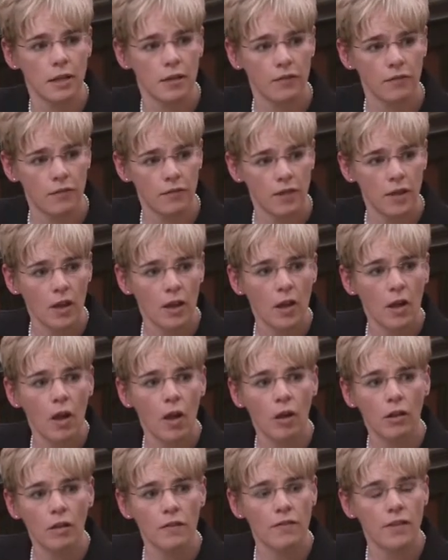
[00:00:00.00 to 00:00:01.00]
if
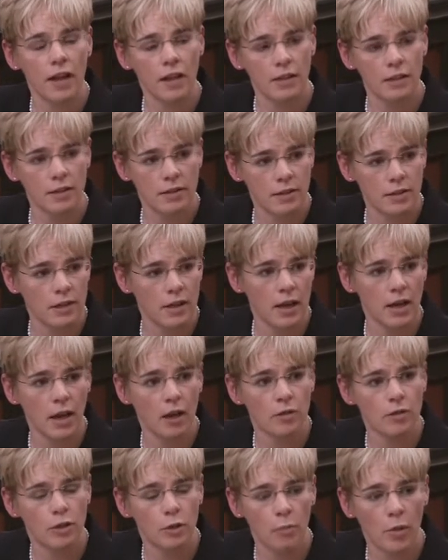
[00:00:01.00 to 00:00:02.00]
all of that doesn't net
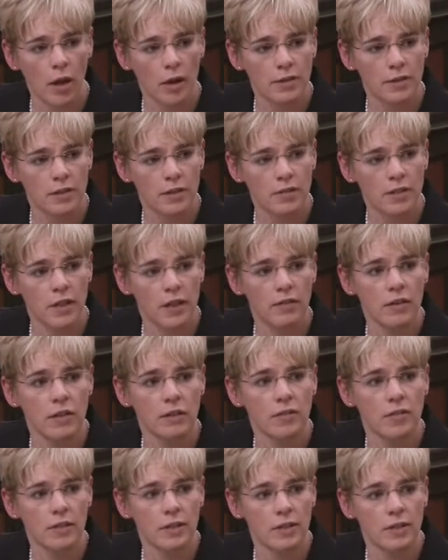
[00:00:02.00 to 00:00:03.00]
out to positive
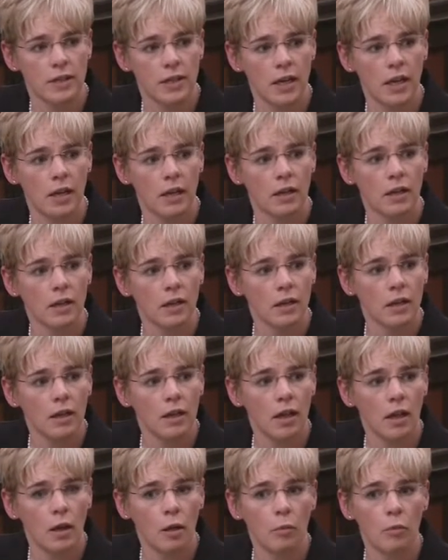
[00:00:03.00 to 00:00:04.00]
savings for the state,
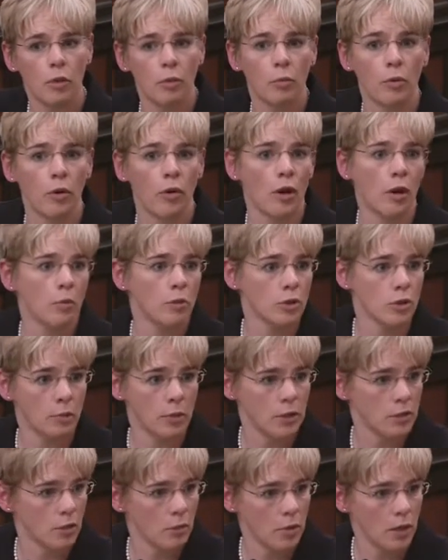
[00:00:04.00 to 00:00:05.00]
the program shall
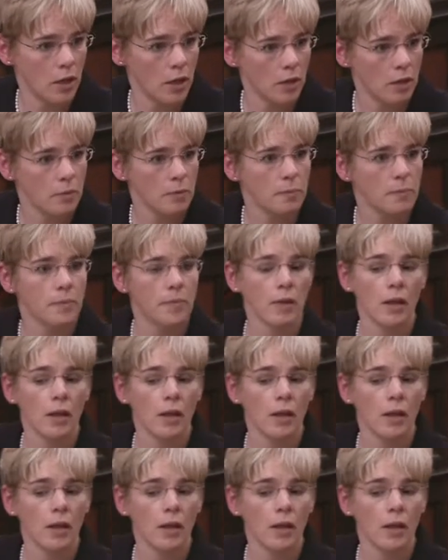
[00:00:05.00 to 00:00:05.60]
be terminated.